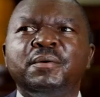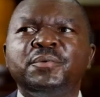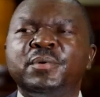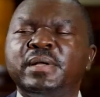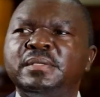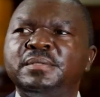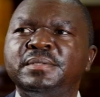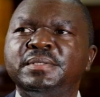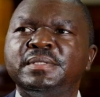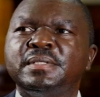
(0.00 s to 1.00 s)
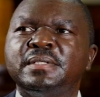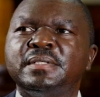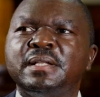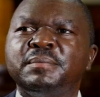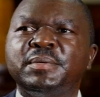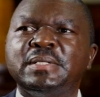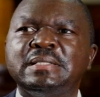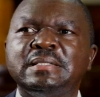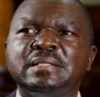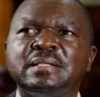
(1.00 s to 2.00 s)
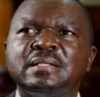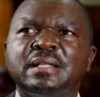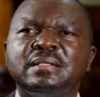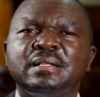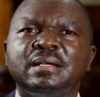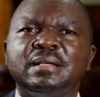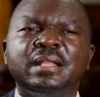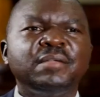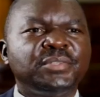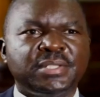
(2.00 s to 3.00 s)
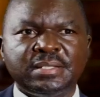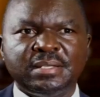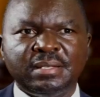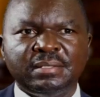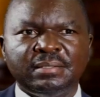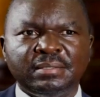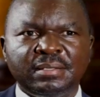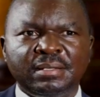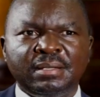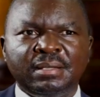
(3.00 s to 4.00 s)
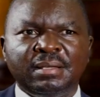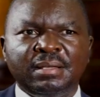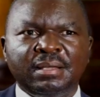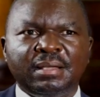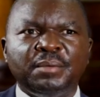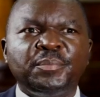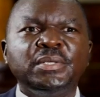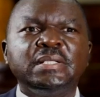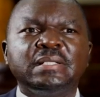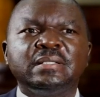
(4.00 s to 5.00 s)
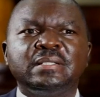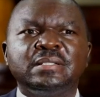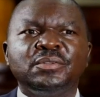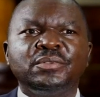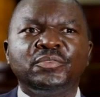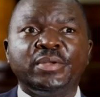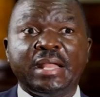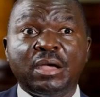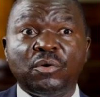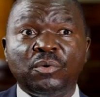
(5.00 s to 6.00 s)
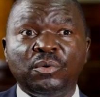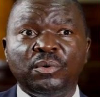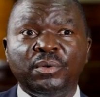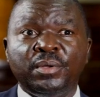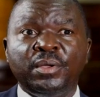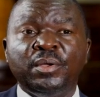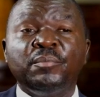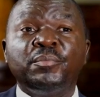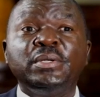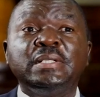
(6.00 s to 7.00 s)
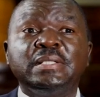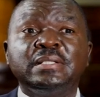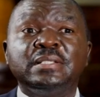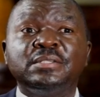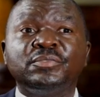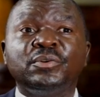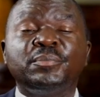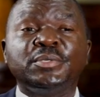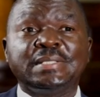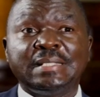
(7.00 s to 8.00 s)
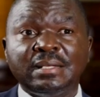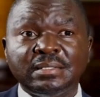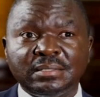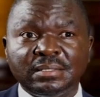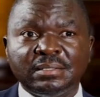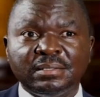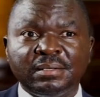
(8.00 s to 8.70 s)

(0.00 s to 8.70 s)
I would want to tell politicians that life is a journey. Politics is not for now. Politics is for posterity.